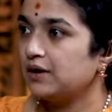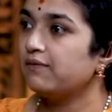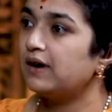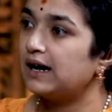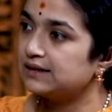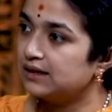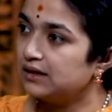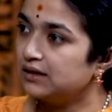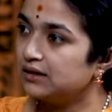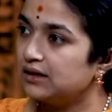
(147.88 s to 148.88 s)

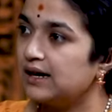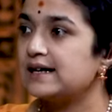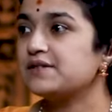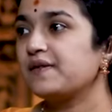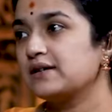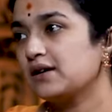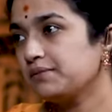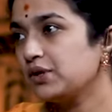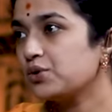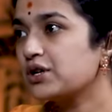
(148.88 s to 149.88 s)
Vata has 5
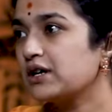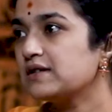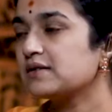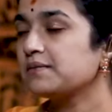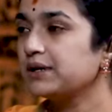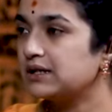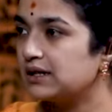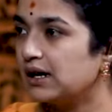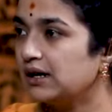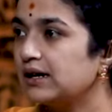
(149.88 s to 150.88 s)
sub-doshas,
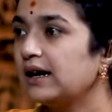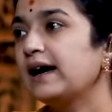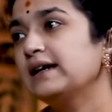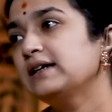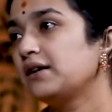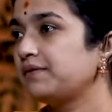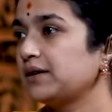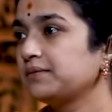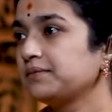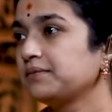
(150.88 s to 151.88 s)
Pitta and Kapha.
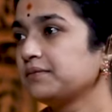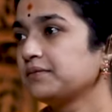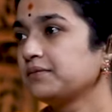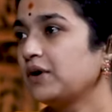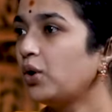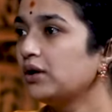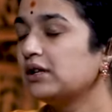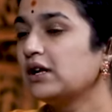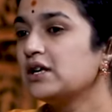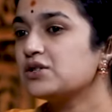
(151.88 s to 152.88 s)
All.
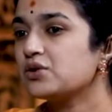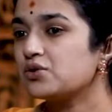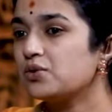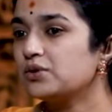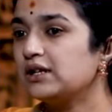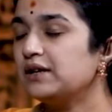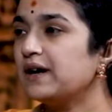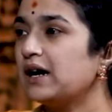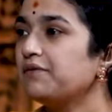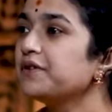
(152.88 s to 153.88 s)
So totally we
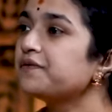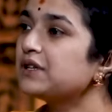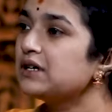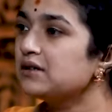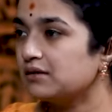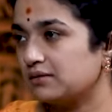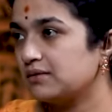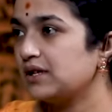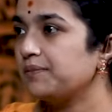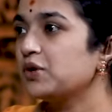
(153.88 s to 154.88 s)
have 15
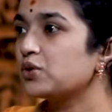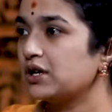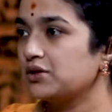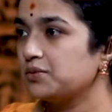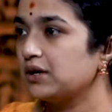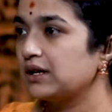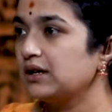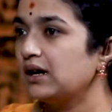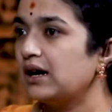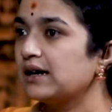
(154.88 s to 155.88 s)
sub-doshas working.
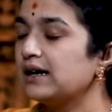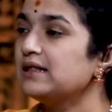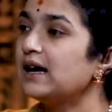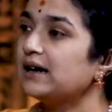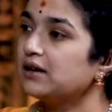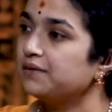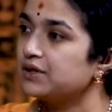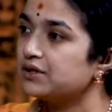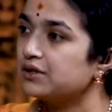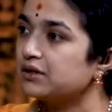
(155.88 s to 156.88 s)
Again, that
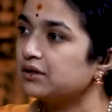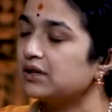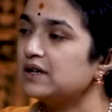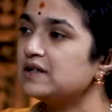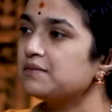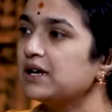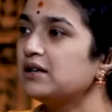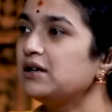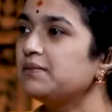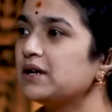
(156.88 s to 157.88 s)
division is
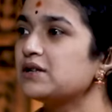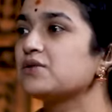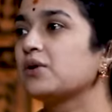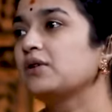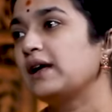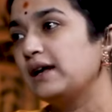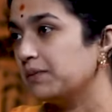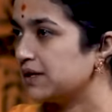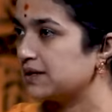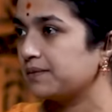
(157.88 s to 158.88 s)
mainly based on
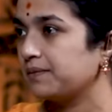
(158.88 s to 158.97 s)
elements.